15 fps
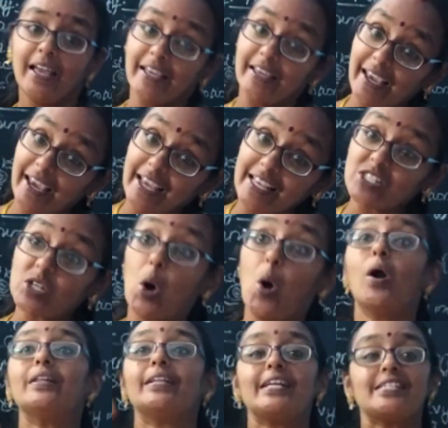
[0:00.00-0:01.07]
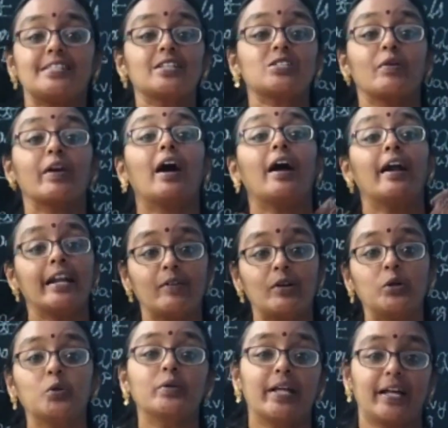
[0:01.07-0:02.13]
Yes. All these things we can't even
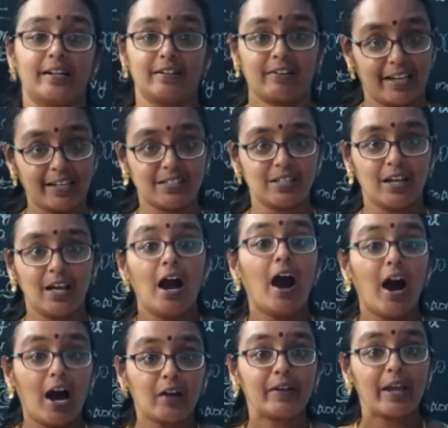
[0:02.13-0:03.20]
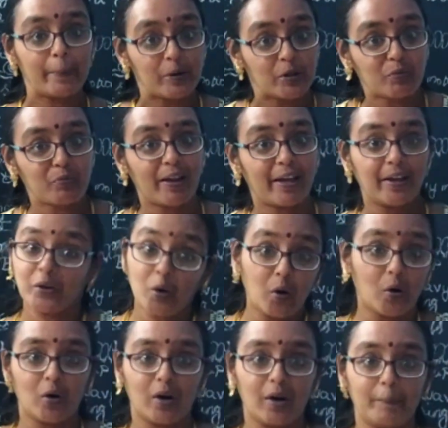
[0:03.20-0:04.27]
do that, right? Are we able to fly?
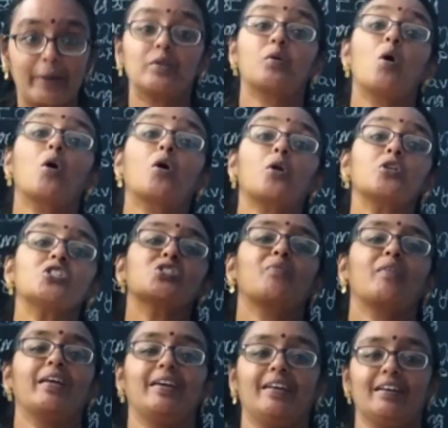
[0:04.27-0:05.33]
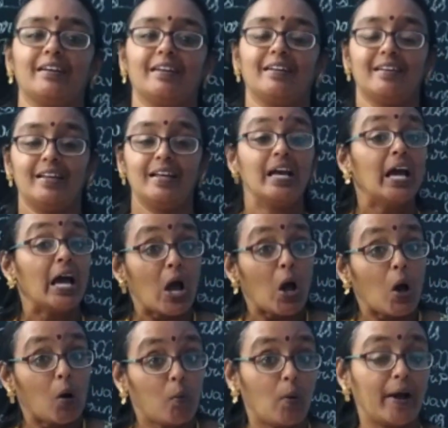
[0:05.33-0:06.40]
No. But the cockroach is flying.
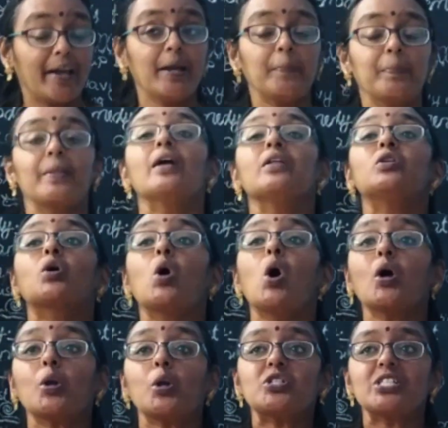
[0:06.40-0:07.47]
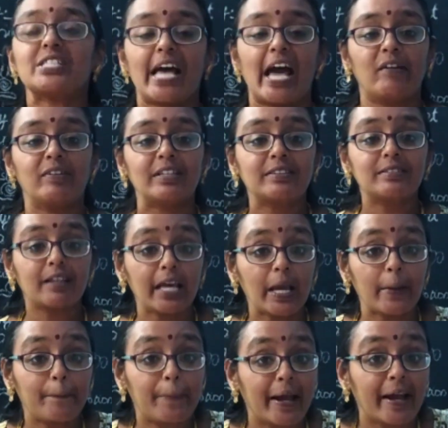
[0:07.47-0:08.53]
Why? The cockroach is having
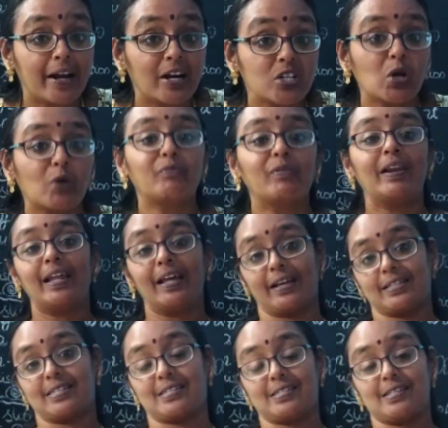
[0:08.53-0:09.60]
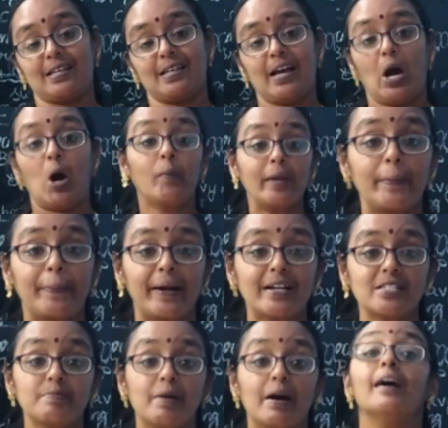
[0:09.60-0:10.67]
3 pairs of legs. How
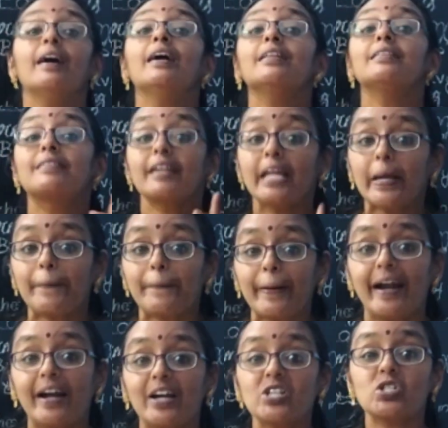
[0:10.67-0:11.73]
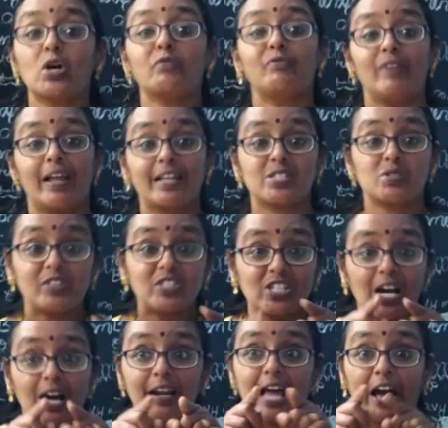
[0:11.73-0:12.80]
pairs, ma'am? 3 pairs of legs which
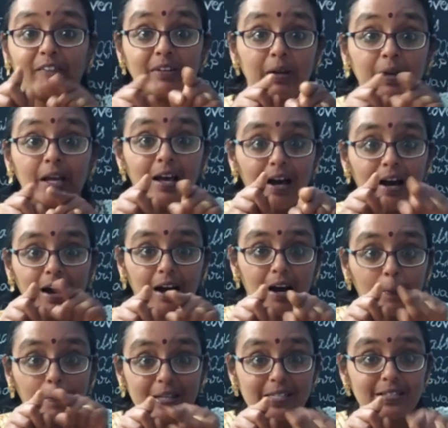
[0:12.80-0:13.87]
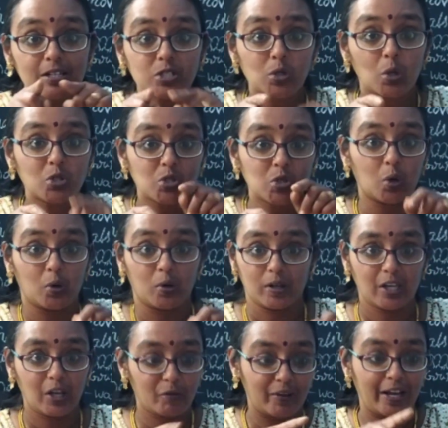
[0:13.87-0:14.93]
are having bristles also.
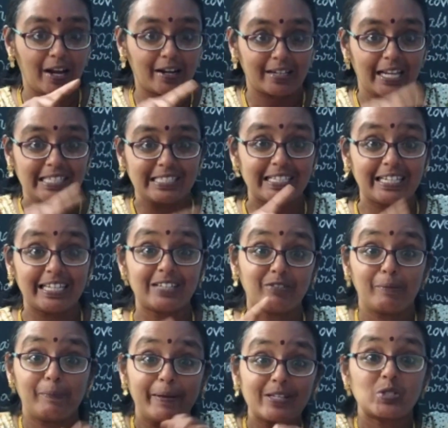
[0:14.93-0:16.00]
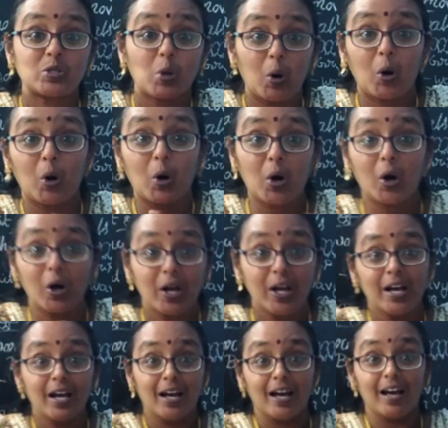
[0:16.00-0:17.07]
If we are touching, it will be so
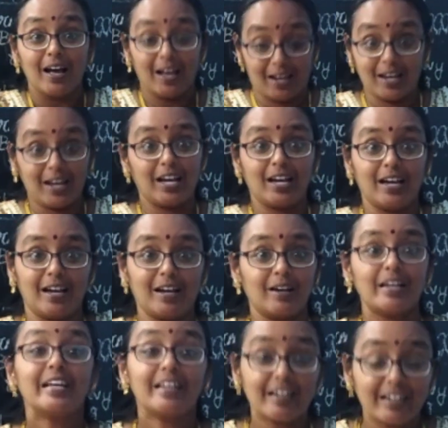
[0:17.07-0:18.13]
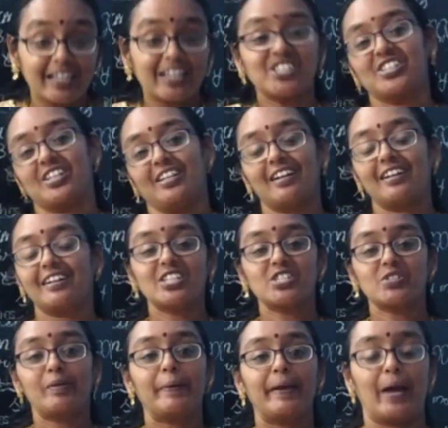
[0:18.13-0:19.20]
irritation
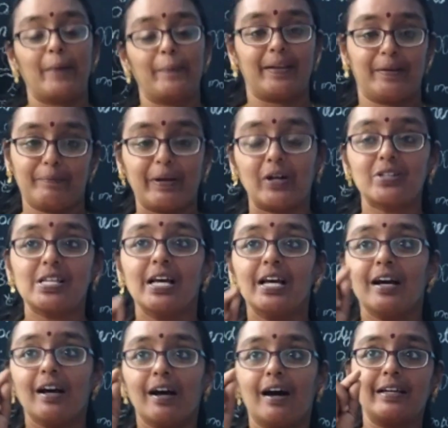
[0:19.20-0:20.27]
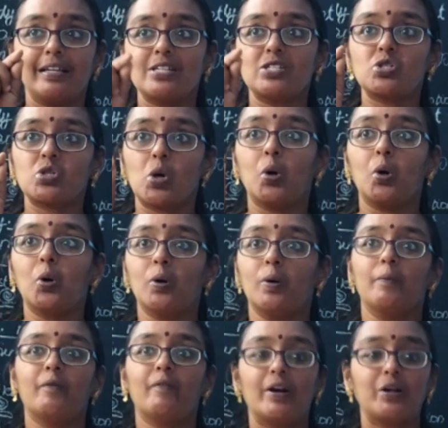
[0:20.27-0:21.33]
will be happening because it is
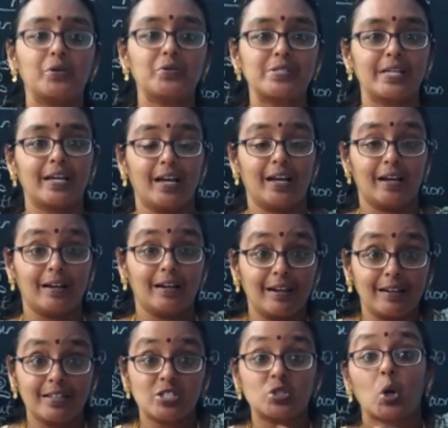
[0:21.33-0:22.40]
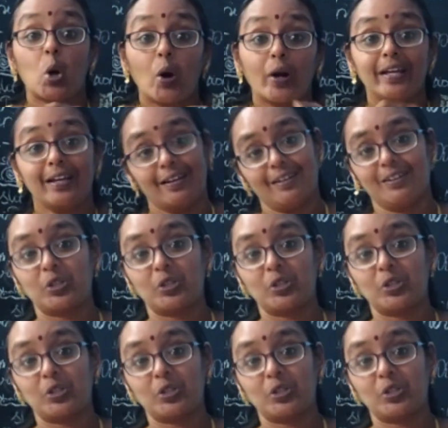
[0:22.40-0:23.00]
so, what to say, it is thorny